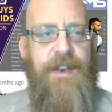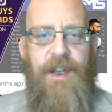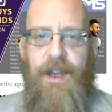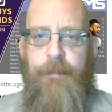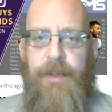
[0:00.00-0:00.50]

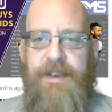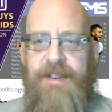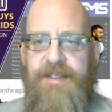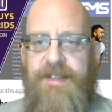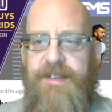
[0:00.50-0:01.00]
And
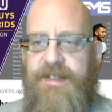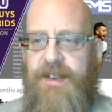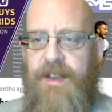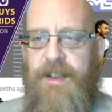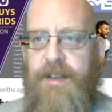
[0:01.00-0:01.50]
this is
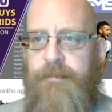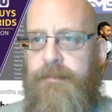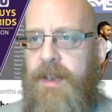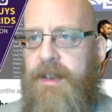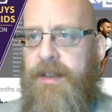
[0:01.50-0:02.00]

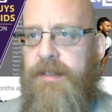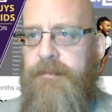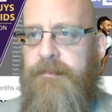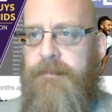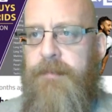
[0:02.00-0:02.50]
another
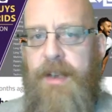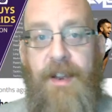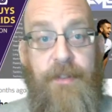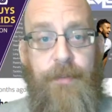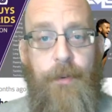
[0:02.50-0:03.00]

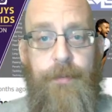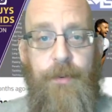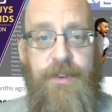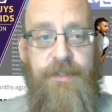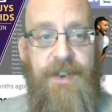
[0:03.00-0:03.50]

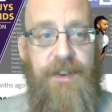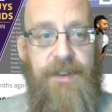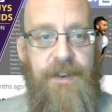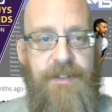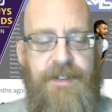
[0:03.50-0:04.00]
442
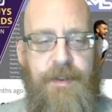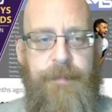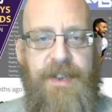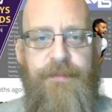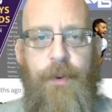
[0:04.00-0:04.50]
tactic, actually. It's the
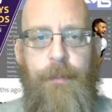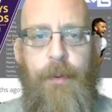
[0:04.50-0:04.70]
Best Football